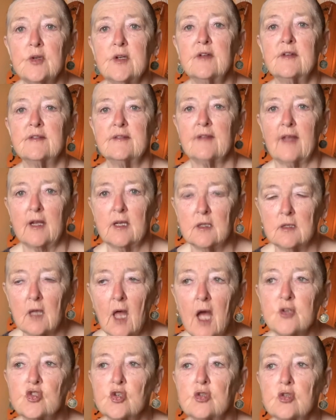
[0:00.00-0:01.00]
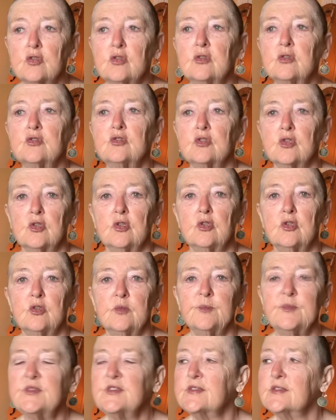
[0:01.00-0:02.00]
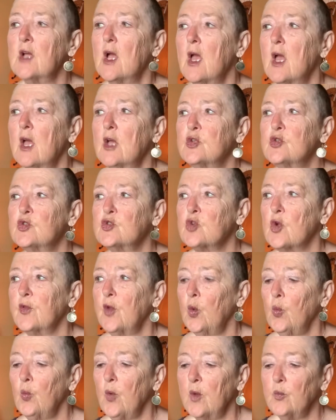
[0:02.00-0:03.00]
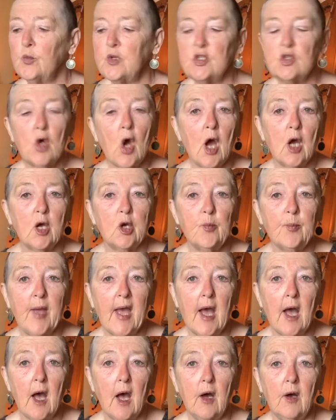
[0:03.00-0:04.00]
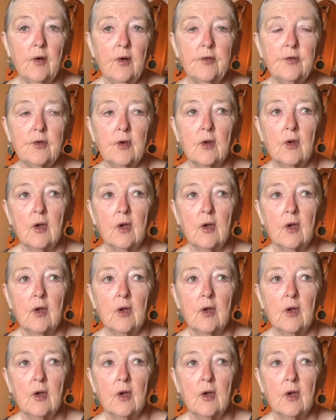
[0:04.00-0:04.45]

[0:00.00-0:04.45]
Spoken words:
psychological terms, so that when we talk about